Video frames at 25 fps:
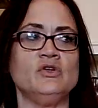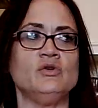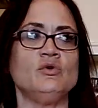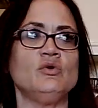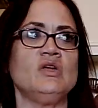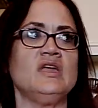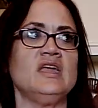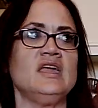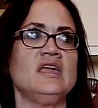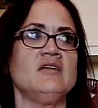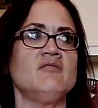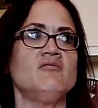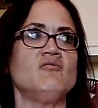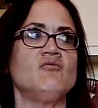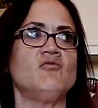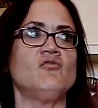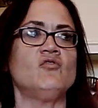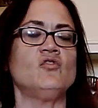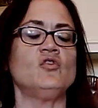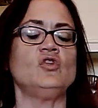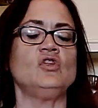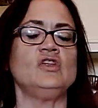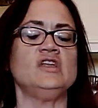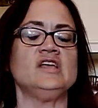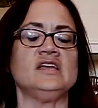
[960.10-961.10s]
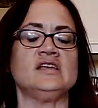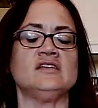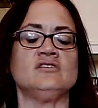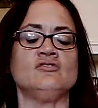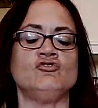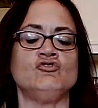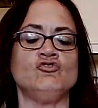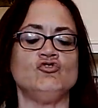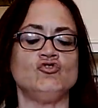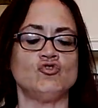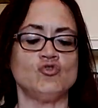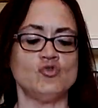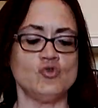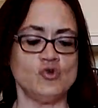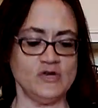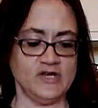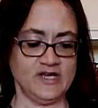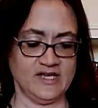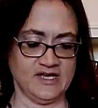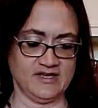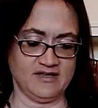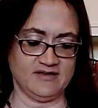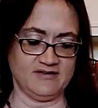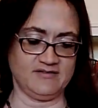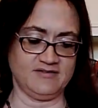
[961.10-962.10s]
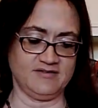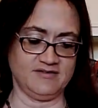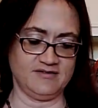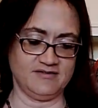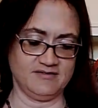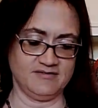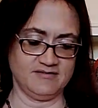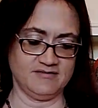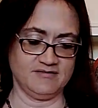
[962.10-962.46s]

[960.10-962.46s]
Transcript: you can't fully enjoy it